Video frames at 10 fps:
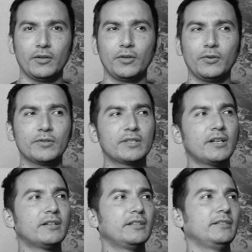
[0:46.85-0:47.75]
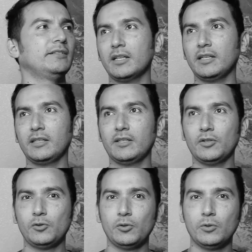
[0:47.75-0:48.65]
you start like
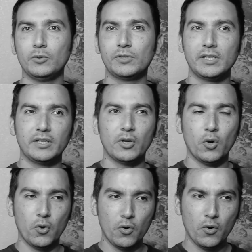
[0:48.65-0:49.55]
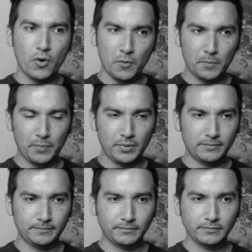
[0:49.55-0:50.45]
losing hope
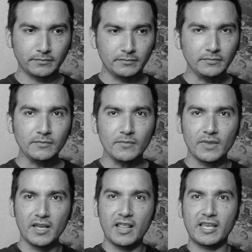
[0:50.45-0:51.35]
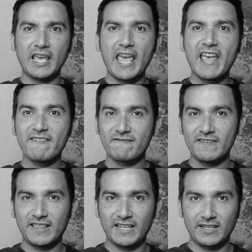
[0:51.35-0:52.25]
and like
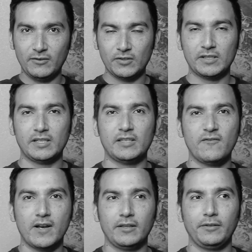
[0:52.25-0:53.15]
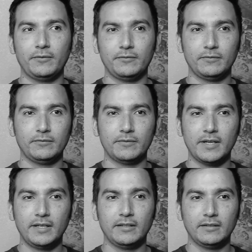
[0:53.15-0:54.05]
everything loses its value, right?